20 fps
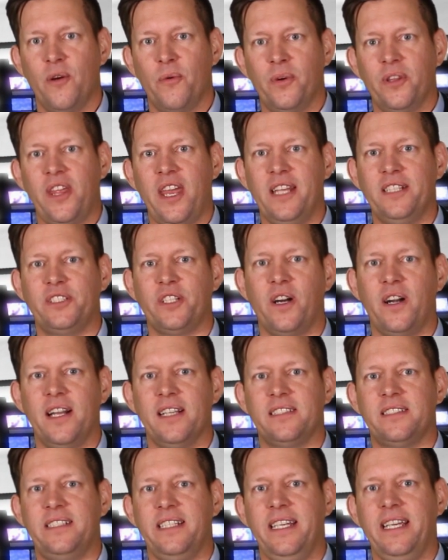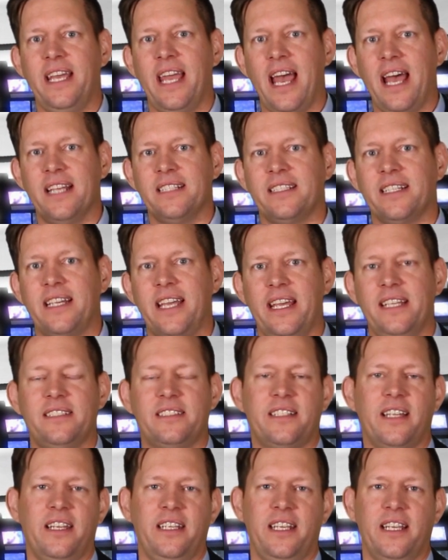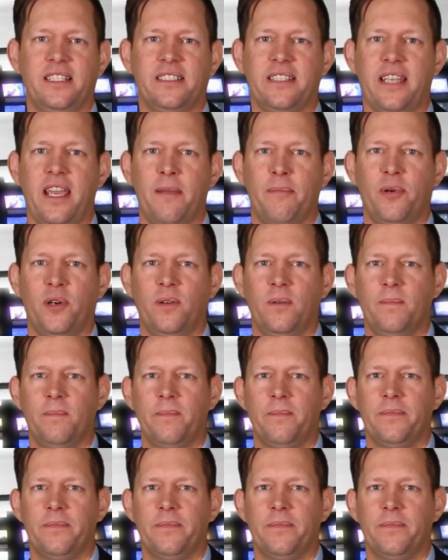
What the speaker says: with HRSD as a case study example.